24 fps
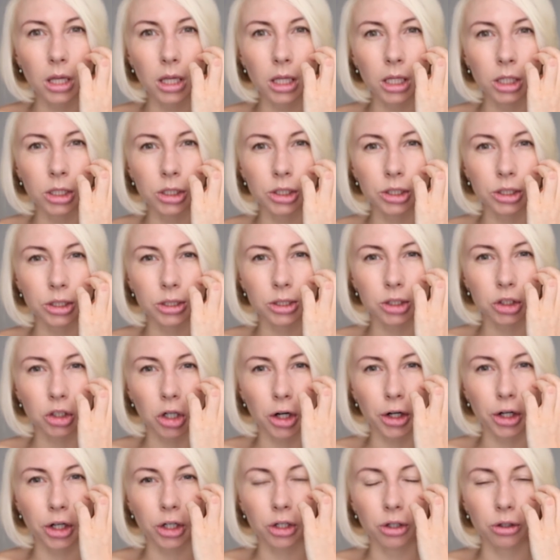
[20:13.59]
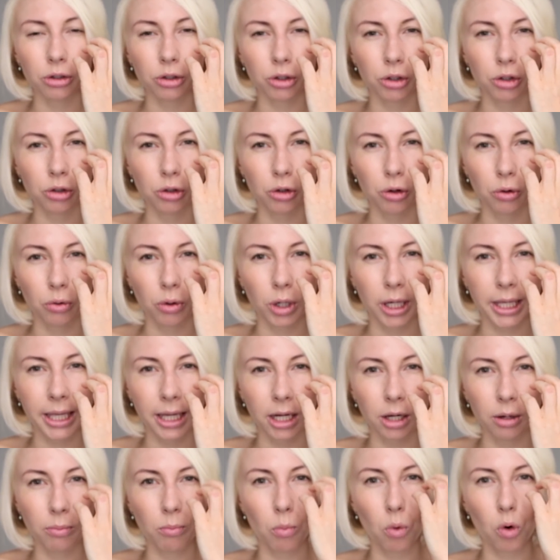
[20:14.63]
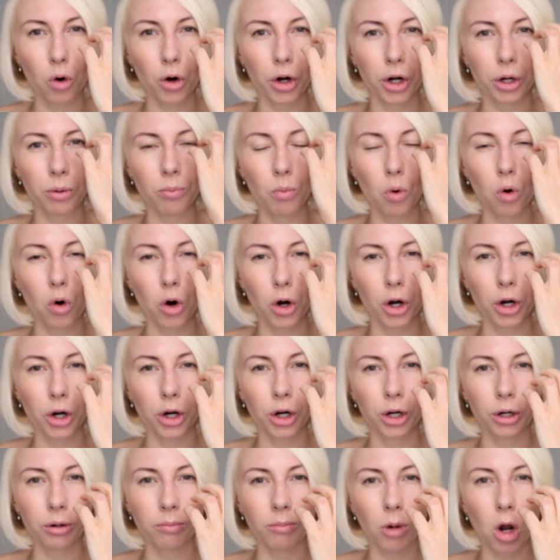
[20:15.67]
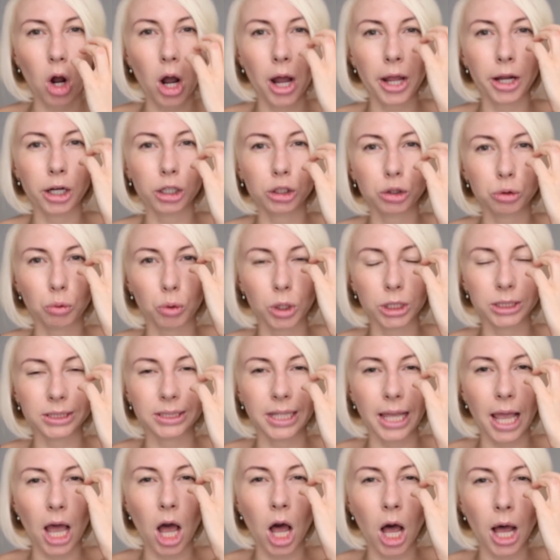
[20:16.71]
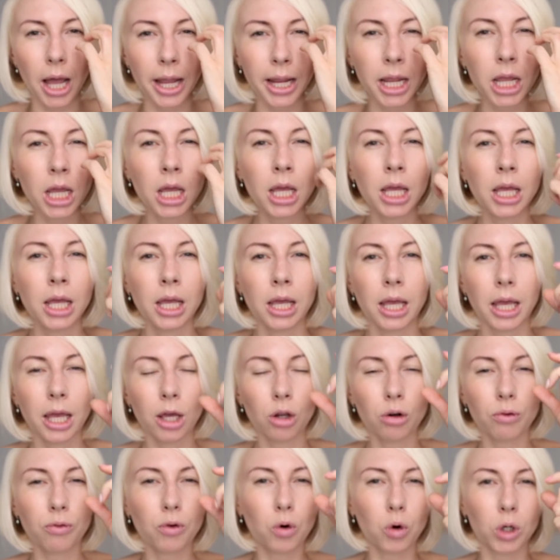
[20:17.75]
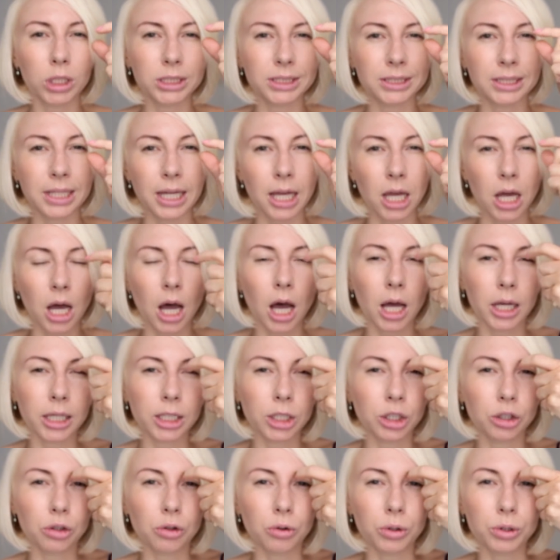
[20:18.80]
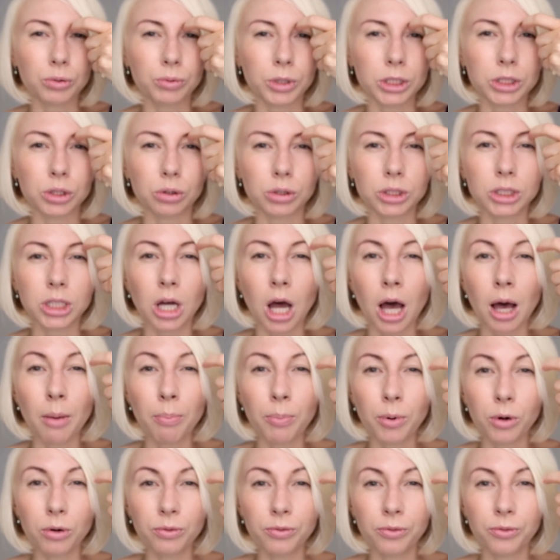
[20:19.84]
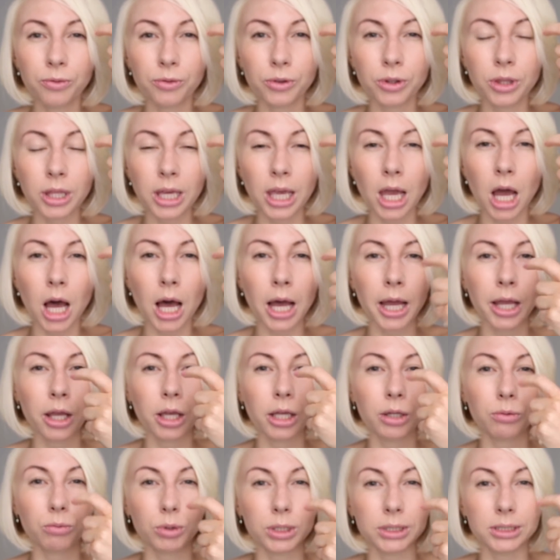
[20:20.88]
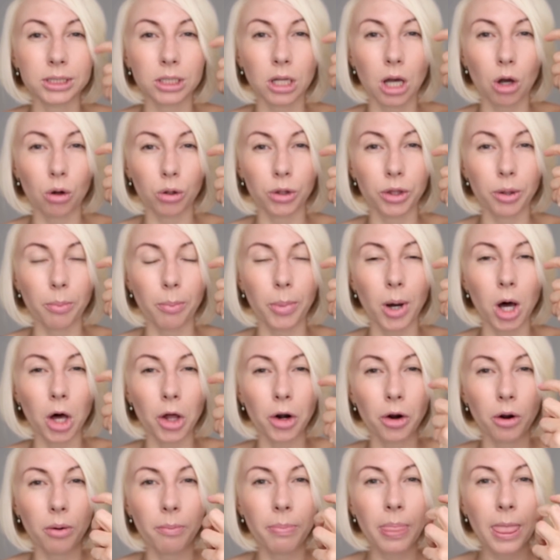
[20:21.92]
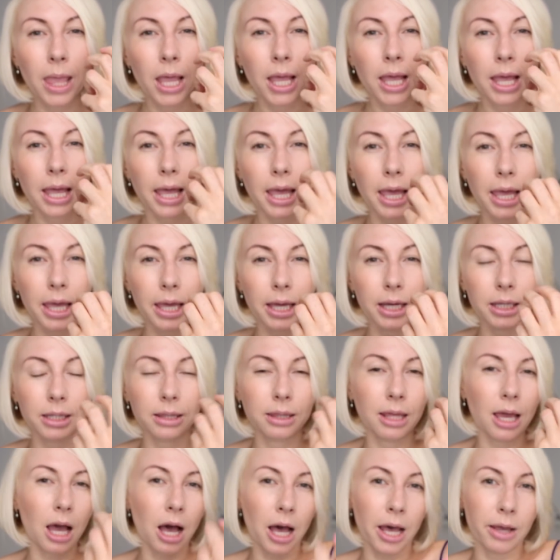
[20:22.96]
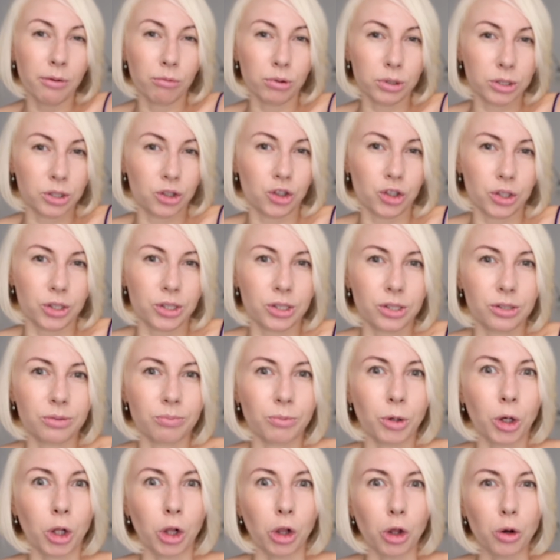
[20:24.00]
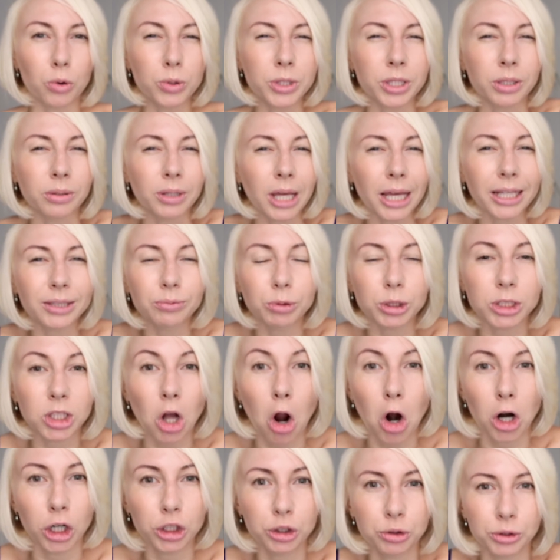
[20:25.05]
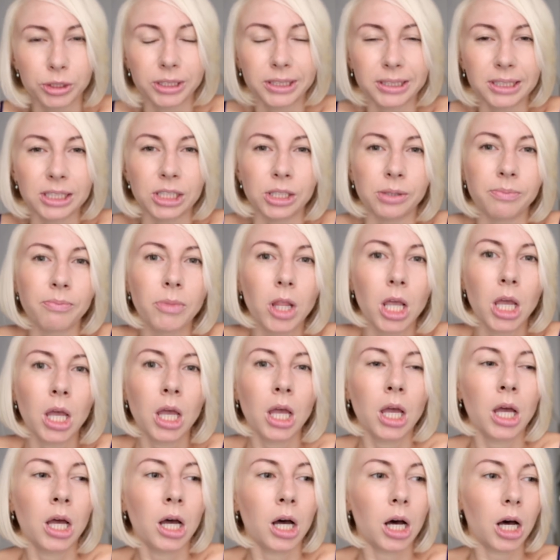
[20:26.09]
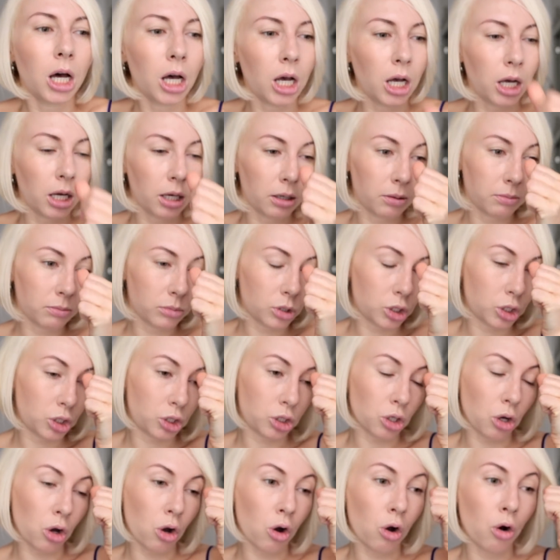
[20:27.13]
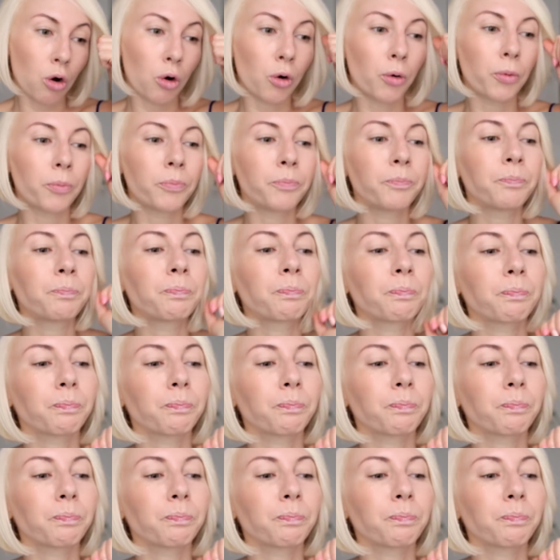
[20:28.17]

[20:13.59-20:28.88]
it started, you know, getting more and more higher towards the eye. And of course, you know, it was on top of the eye, it was on the bottom, and the eye was just closing. It was hard to see. So